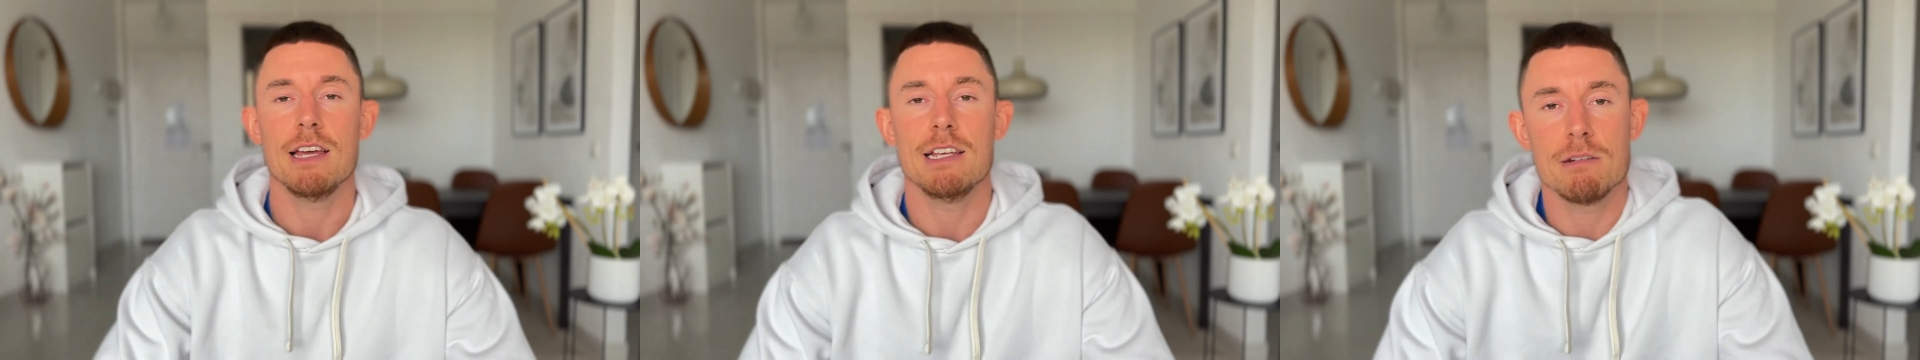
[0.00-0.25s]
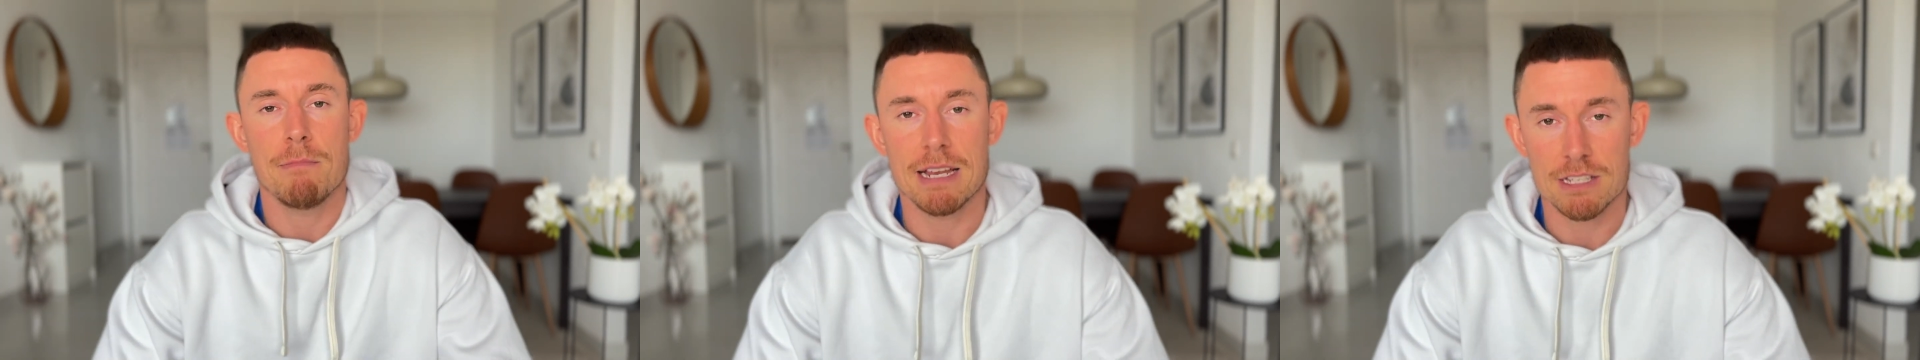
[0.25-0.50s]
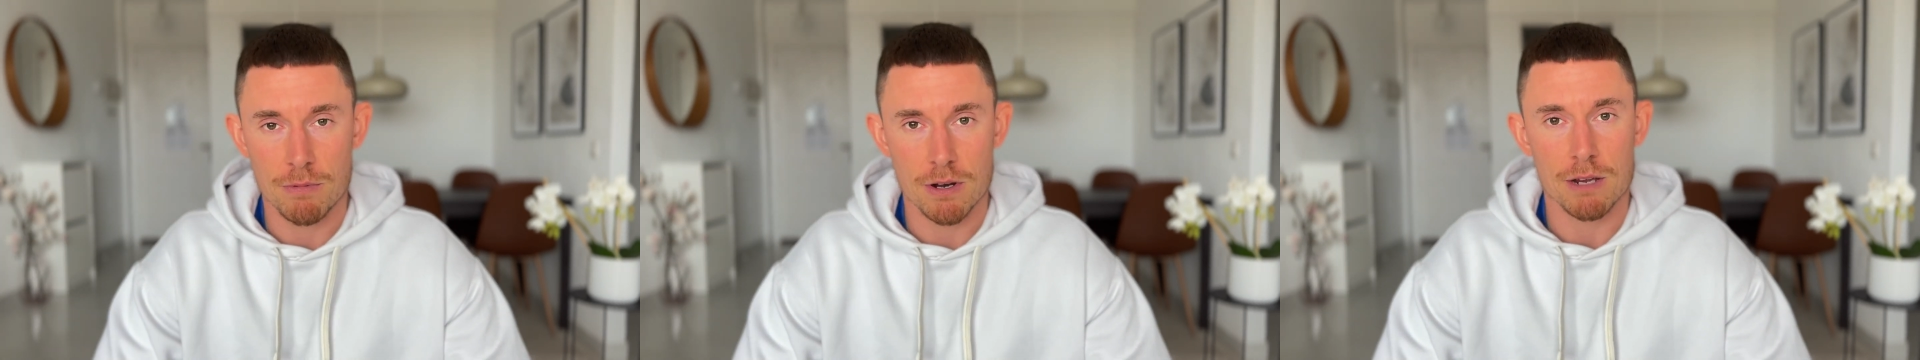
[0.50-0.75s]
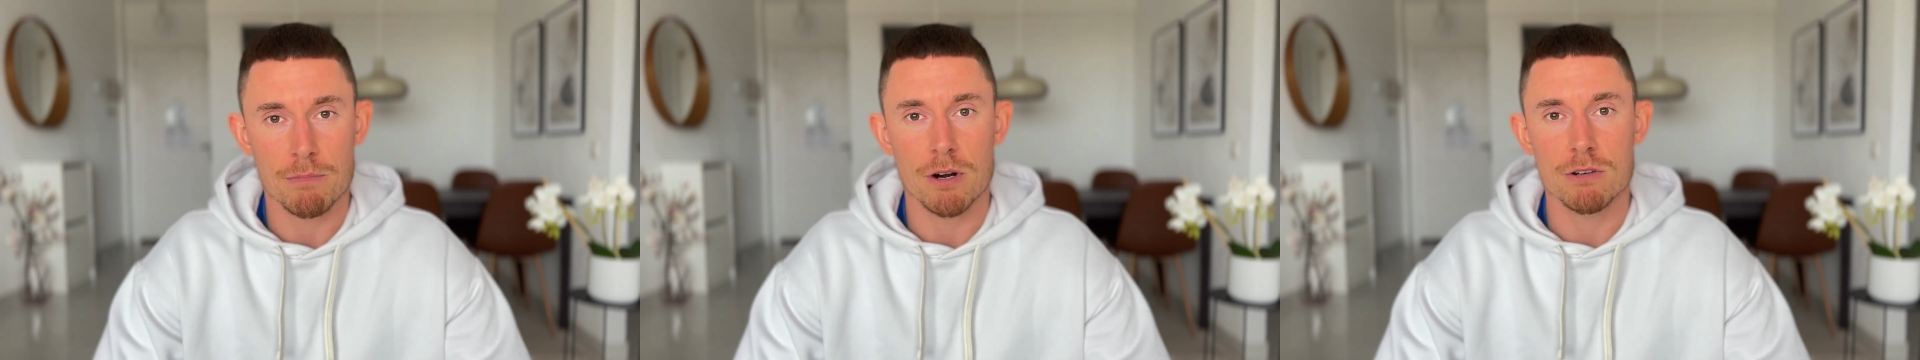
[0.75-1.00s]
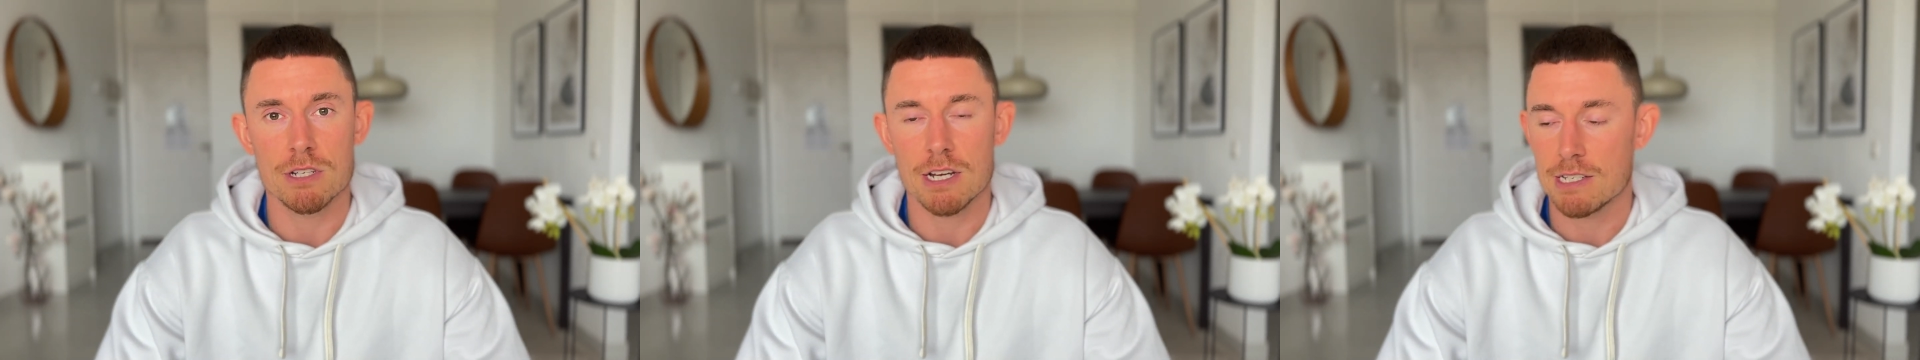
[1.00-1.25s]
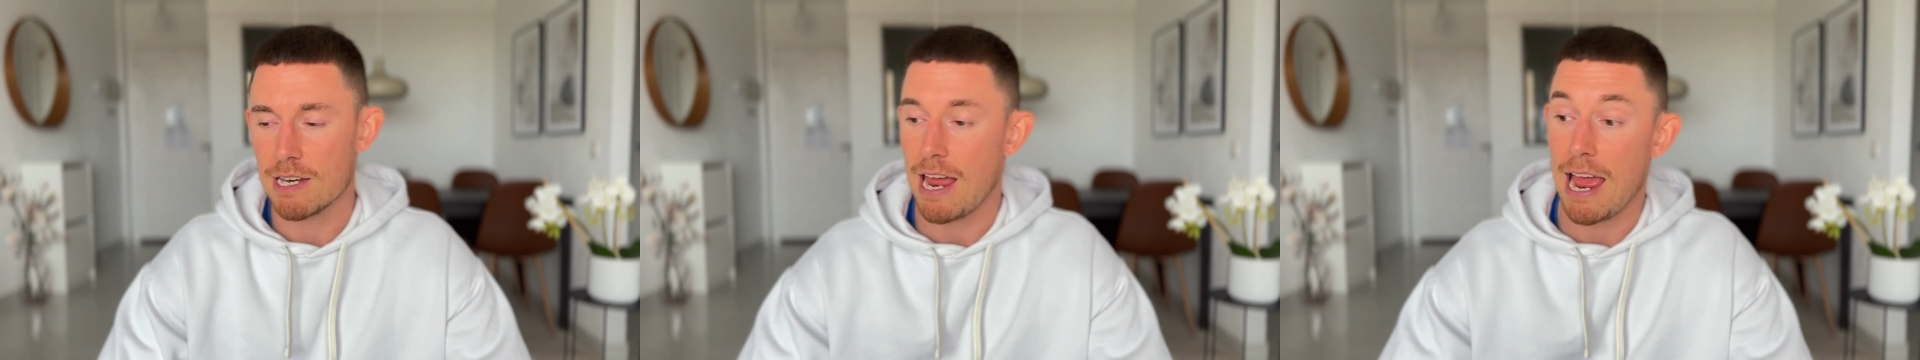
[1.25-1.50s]
is a metabolic
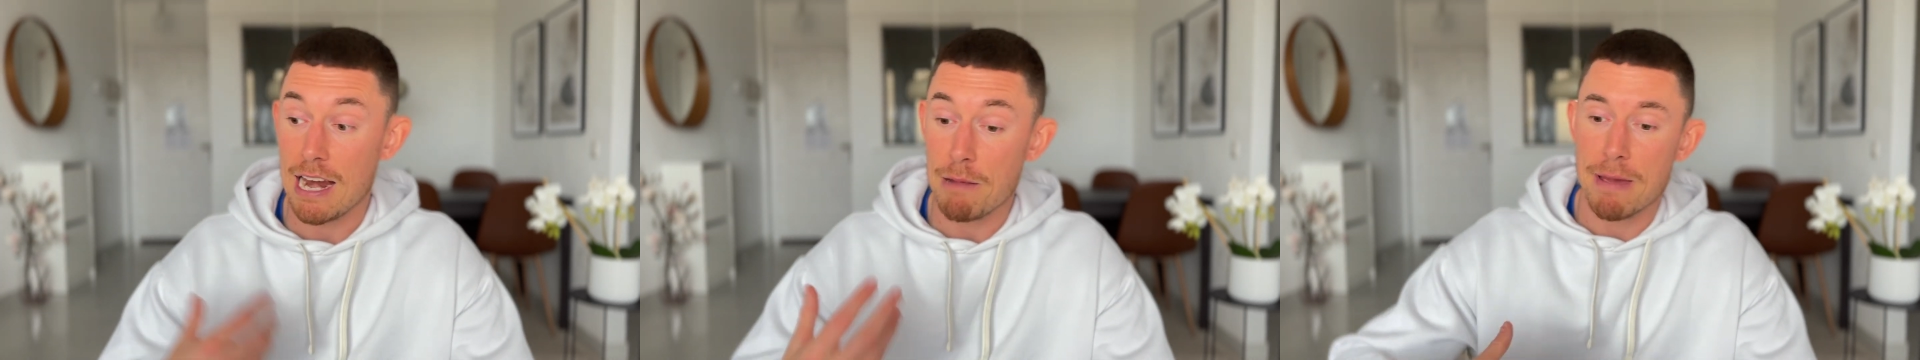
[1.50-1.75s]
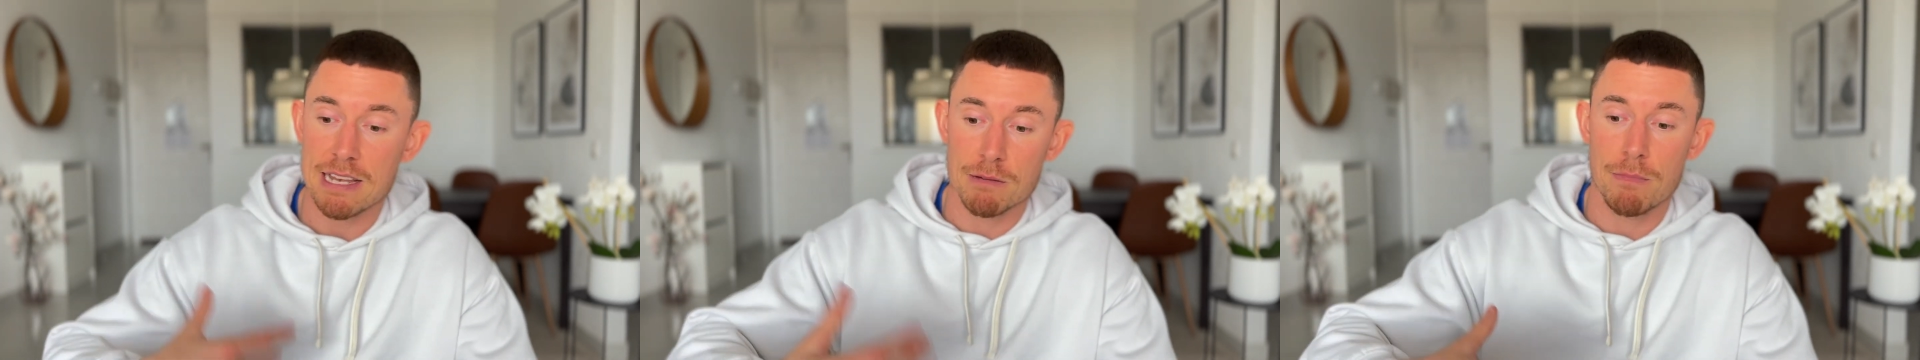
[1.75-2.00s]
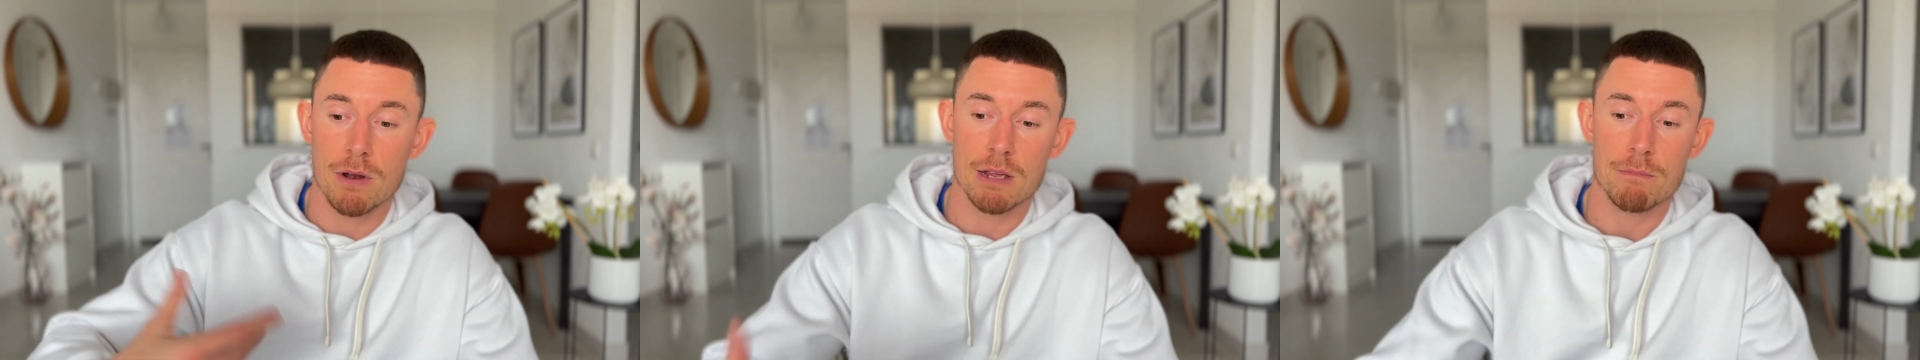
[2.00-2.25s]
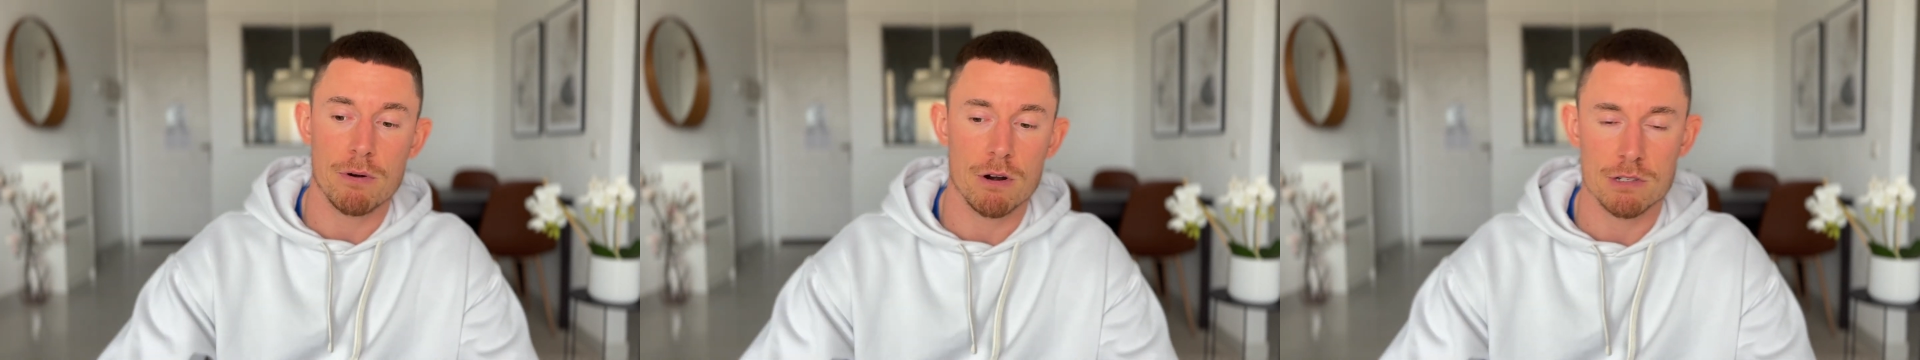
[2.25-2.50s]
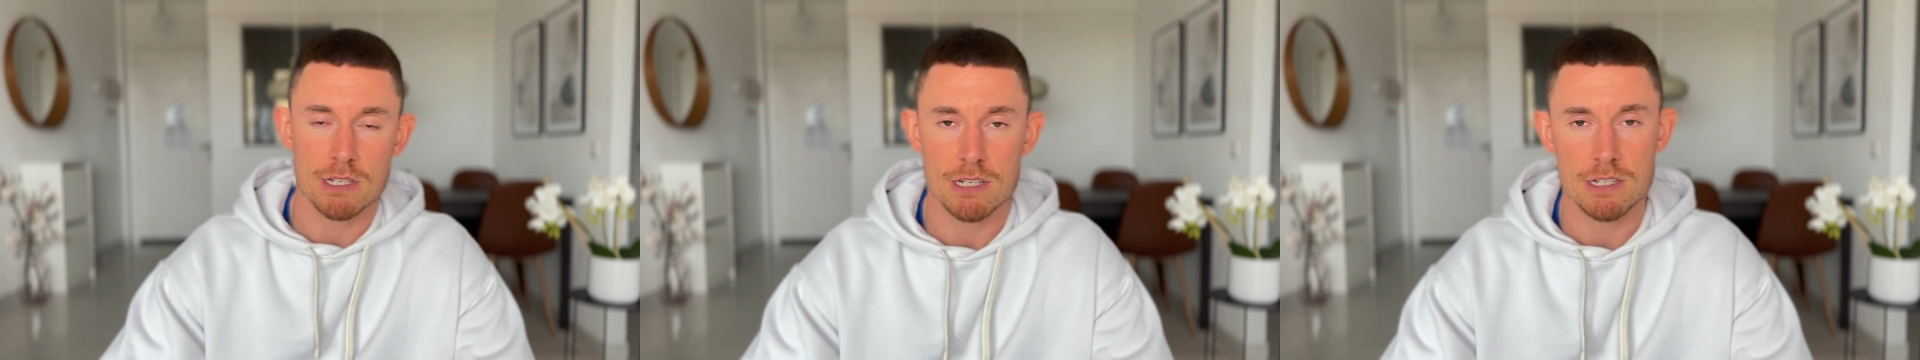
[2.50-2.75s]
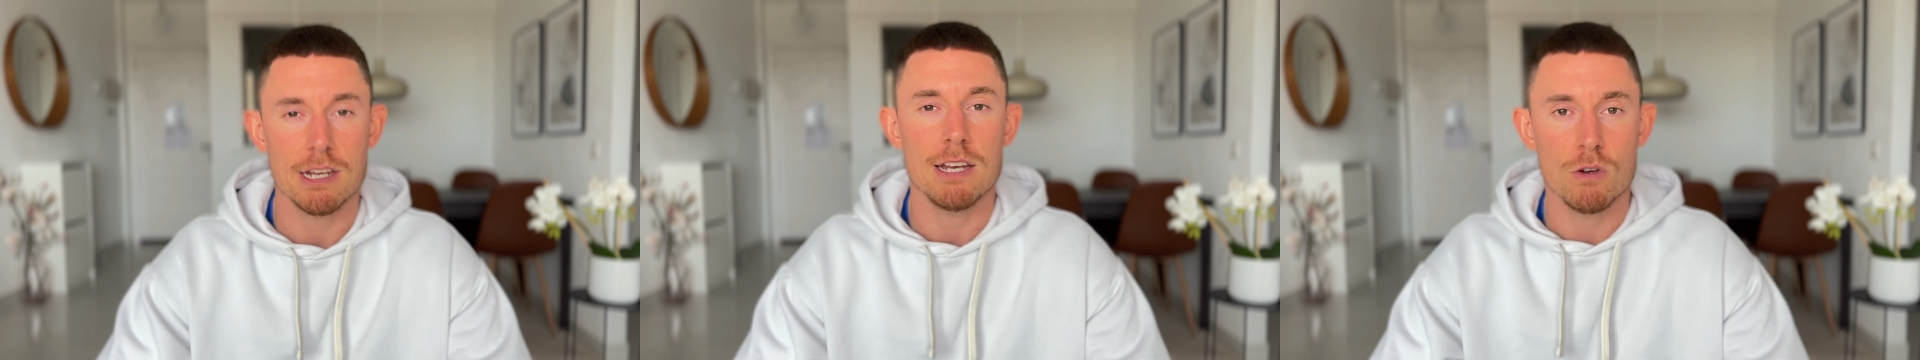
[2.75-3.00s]
process, and any metabolic
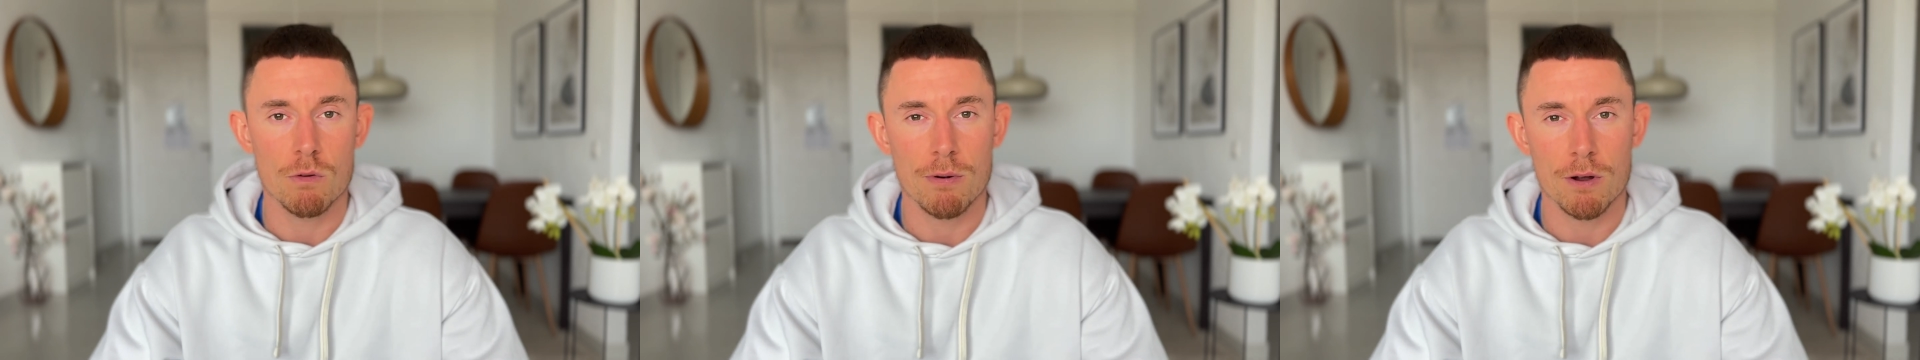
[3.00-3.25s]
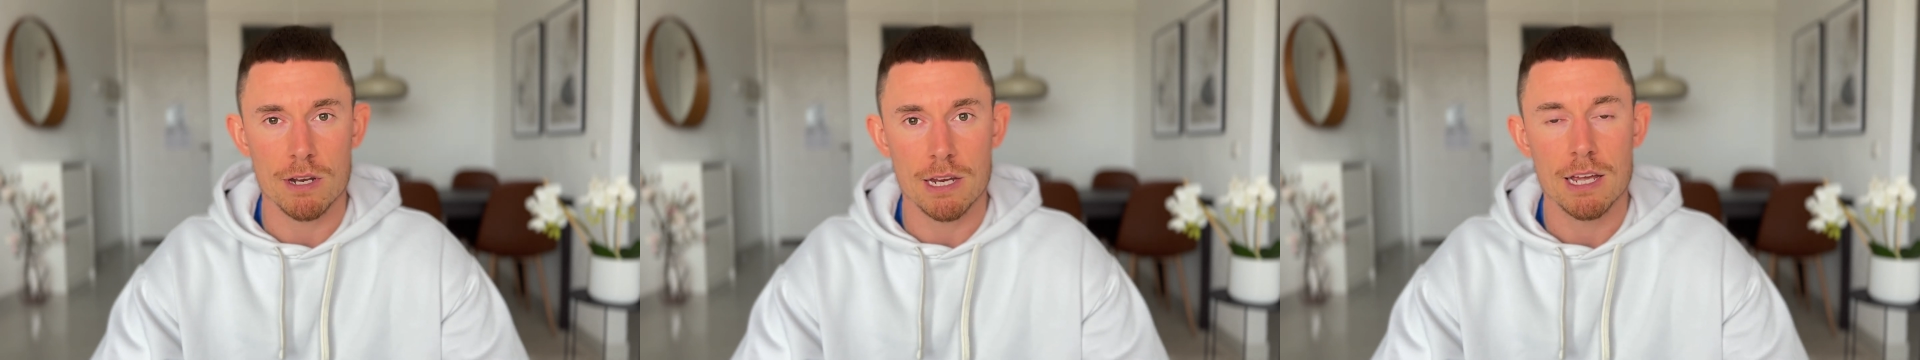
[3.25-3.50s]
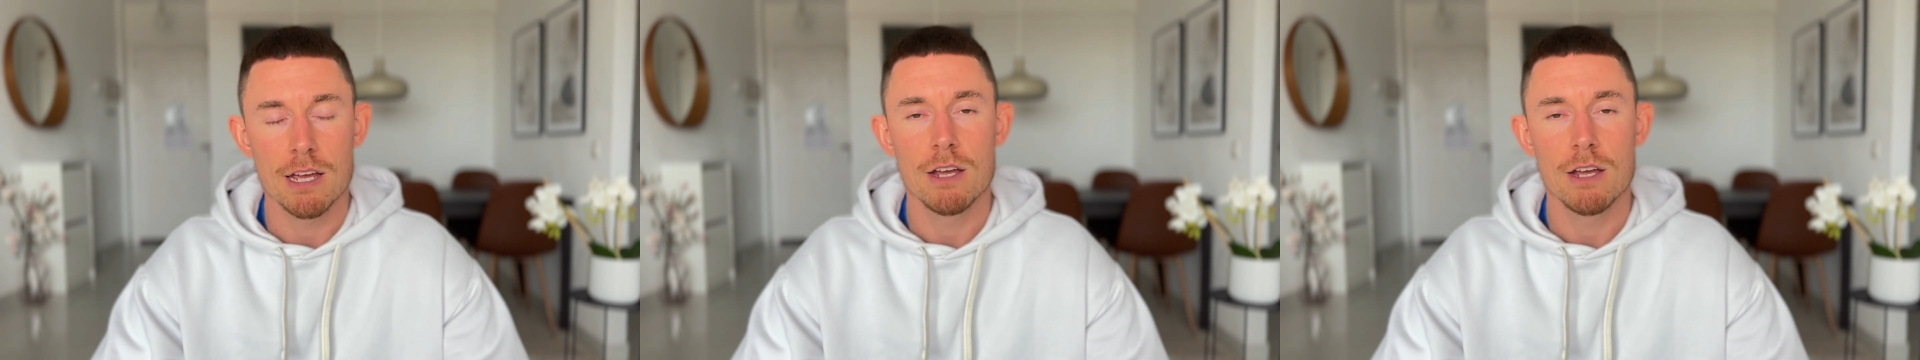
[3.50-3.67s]
process in your body